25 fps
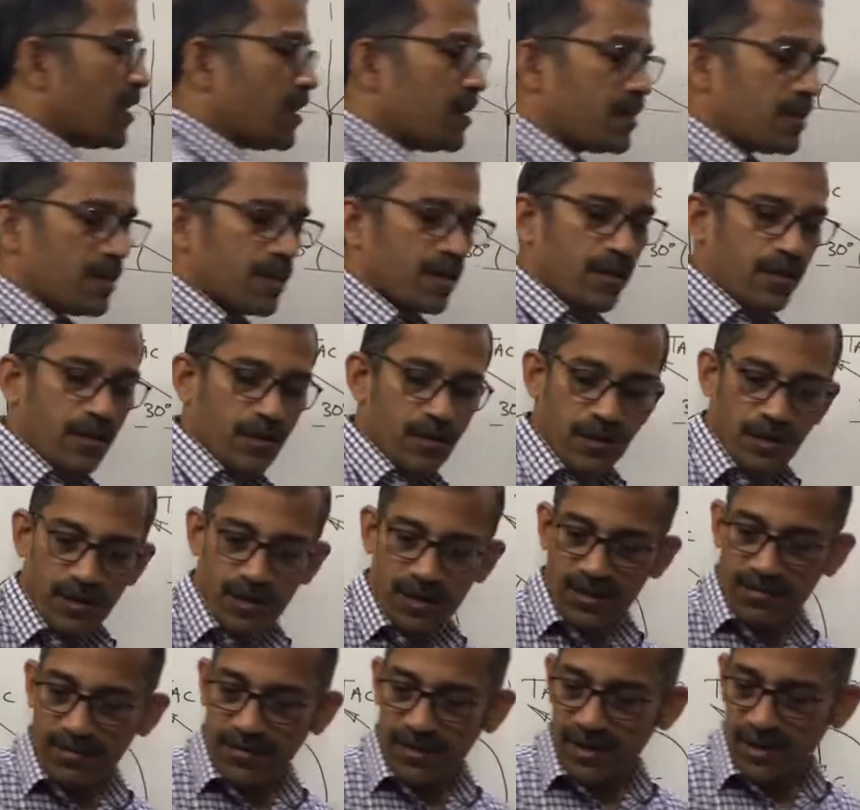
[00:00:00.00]
Easy,
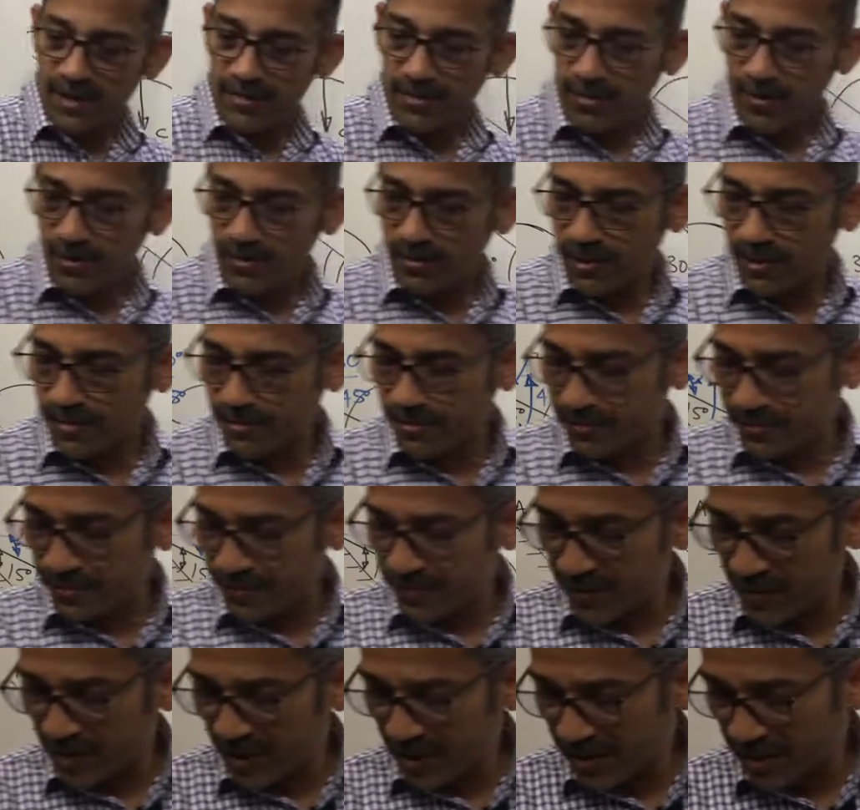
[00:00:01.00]
not difficult problem.
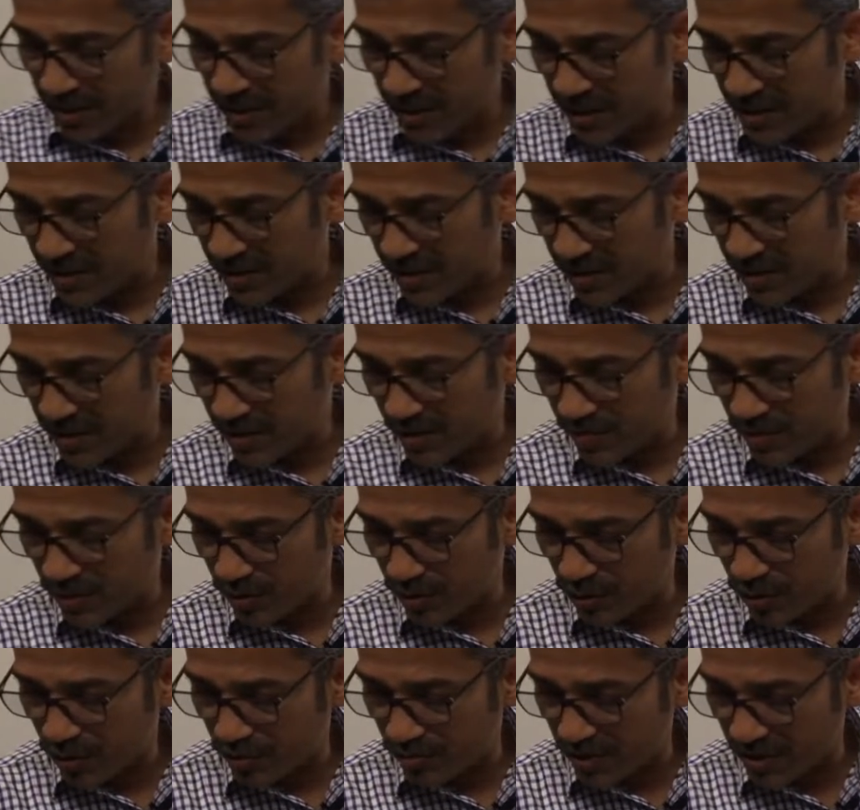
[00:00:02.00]
TAC
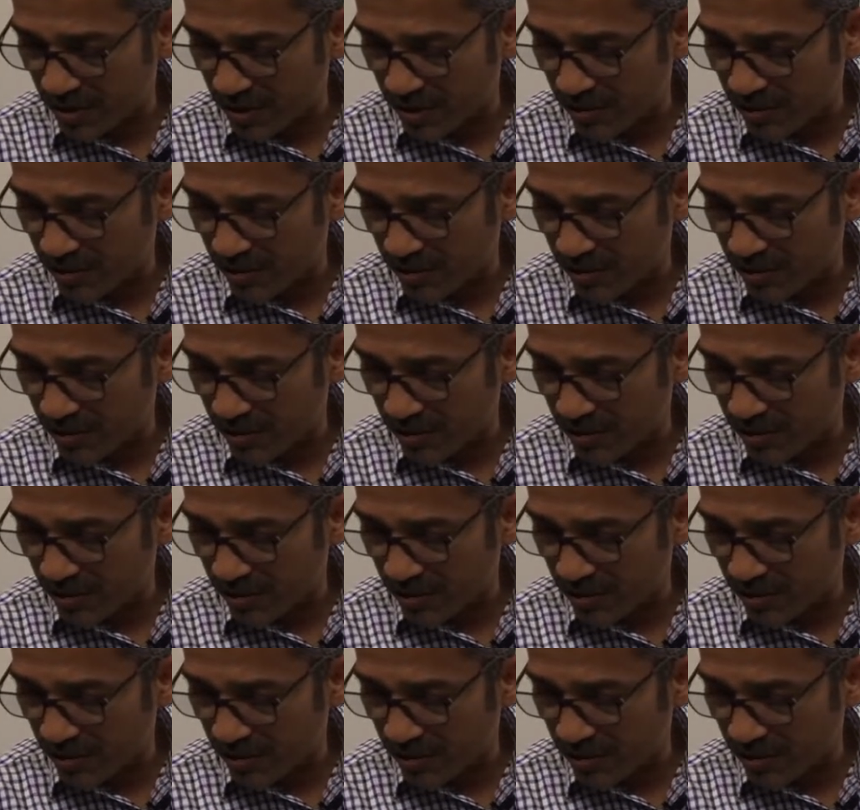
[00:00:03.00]
comes out to be